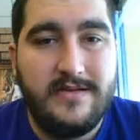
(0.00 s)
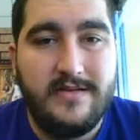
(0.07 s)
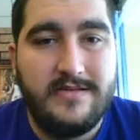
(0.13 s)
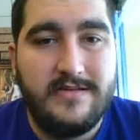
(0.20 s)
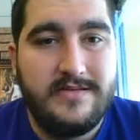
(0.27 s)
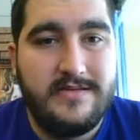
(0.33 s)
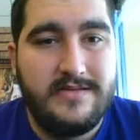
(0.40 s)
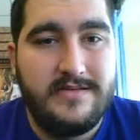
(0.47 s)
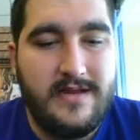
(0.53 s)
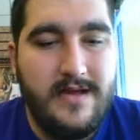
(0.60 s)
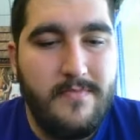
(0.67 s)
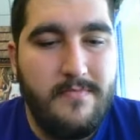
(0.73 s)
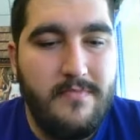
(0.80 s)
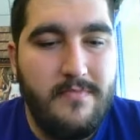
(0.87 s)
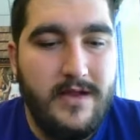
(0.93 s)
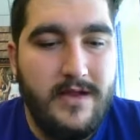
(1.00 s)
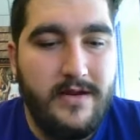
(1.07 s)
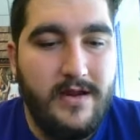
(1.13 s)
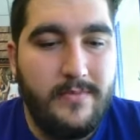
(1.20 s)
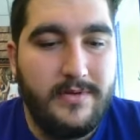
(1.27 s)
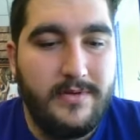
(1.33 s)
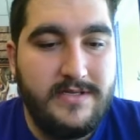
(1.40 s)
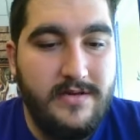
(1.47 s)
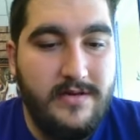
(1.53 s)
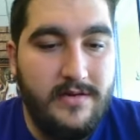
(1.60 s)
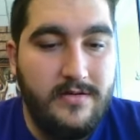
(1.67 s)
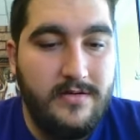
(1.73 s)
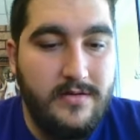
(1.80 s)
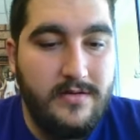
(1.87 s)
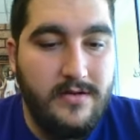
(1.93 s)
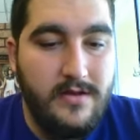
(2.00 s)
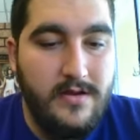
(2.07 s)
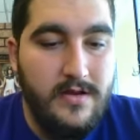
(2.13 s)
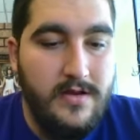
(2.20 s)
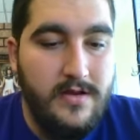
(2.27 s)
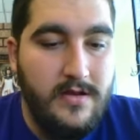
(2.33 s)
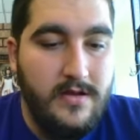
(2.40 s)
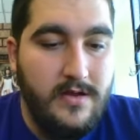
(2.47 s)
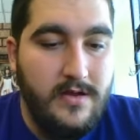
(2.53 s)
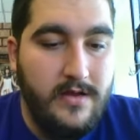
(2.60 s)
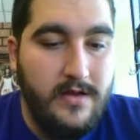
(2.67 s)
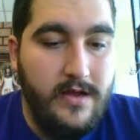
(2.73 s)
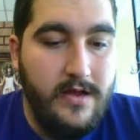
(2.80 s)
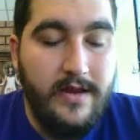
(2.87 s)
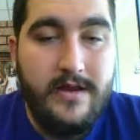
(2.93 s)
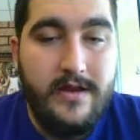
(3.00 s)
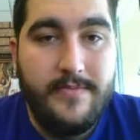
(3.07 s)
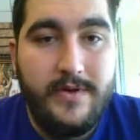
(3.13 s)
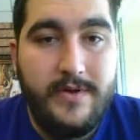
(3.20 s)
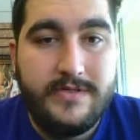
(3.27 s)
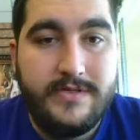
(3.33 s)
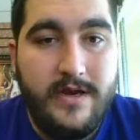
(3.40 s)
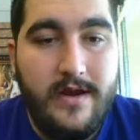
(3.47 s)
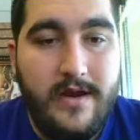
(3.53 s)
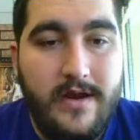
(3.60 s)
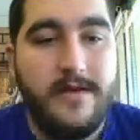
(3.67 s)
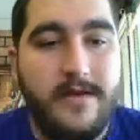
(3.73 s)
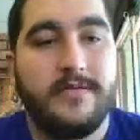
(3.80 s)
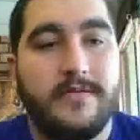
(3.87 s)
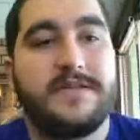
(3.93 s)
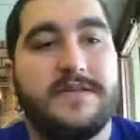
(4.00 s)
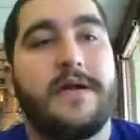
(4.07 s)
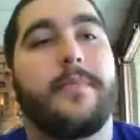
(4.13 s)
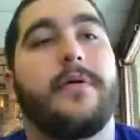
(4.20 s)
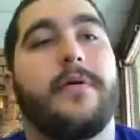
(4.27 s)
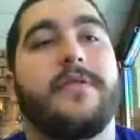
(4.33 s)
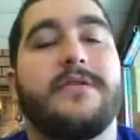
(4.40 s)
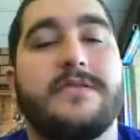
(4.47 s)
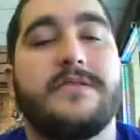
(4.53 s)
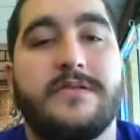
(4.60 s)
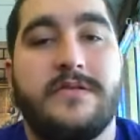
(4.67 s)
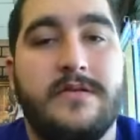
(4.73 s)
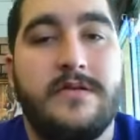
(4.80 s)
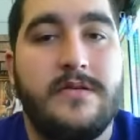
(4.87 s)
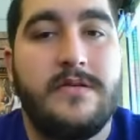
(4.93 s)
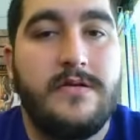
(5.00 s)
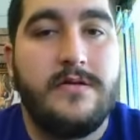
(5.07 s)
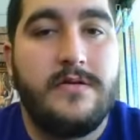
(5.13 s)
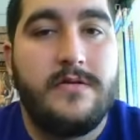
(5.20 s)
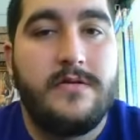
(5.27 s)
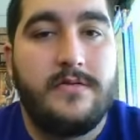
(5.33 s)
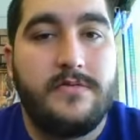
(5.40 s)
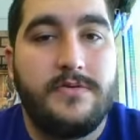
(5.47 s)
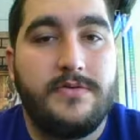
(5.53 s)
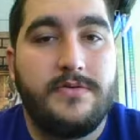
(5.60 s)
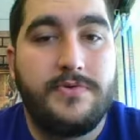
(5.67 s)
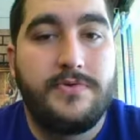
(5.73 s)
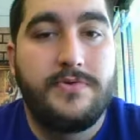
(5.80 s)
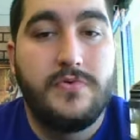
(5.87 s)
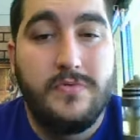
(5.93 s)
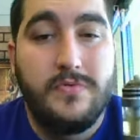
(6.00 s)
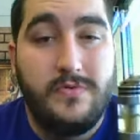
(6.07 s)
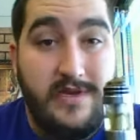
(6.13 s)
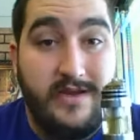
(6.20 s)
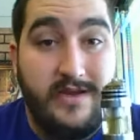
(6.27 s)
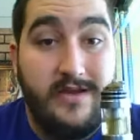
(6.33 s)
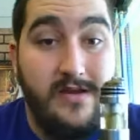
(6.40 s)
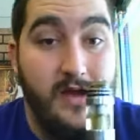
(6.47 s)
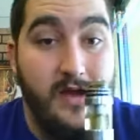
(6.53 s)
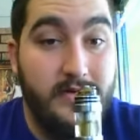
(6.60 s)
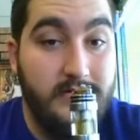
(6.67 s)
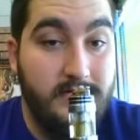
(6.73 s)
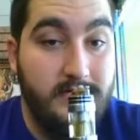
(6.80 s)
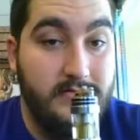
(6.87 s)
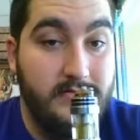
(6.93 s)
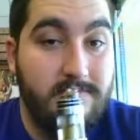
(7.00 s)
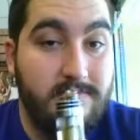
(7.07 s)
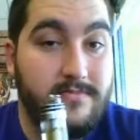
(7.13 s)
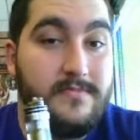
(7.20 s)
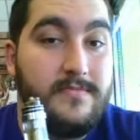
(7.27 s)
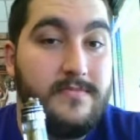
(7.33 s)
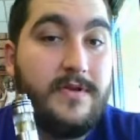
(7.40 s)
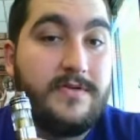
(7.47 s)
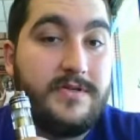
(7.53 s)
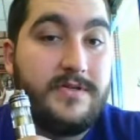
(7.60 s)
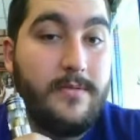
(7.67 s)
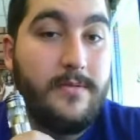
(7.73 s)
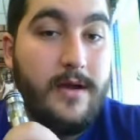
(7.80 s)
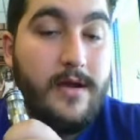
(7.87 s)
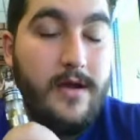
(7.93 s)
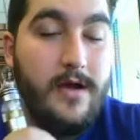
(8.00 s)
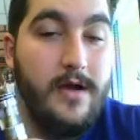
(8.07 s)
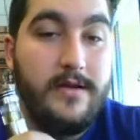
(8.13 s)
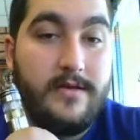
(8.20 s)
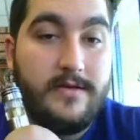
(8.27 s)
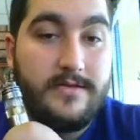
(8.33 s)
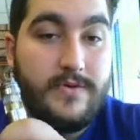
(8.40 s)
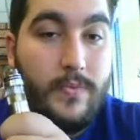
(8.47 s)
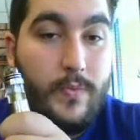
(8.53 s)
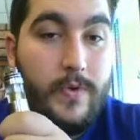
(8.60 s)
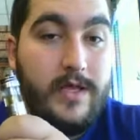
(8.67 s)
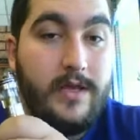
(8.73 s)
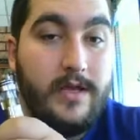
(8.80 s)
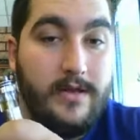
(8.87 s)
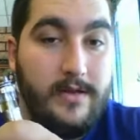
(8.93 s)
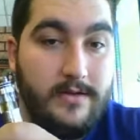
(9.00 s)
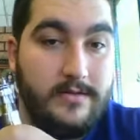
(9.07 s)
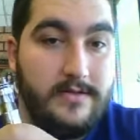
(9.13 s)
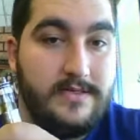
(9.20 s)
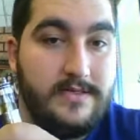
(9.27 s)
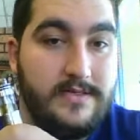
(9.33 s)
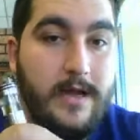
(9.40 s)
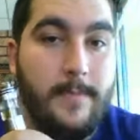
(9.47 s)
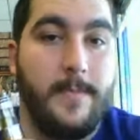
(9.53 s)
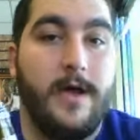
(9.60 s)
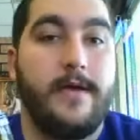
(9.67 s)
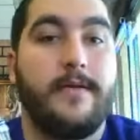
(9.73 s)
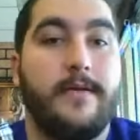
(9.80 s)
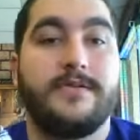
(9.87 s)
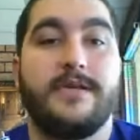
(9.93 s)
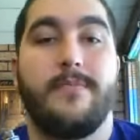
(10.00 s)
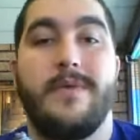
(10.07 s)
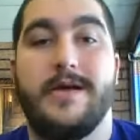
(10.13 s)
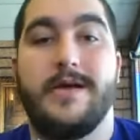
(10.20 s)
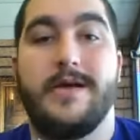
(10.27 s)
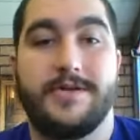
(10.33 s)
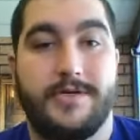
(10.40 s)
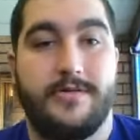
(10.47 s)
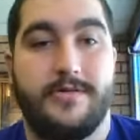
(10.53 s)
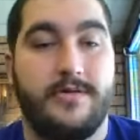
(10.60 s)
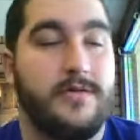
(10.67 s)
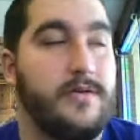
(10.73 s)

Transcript: it's just not my cup of tea. Again, I'm using a cotton setup on this. Dual wick cotton. Using my cotton as a wick this time. I'm not using mesh.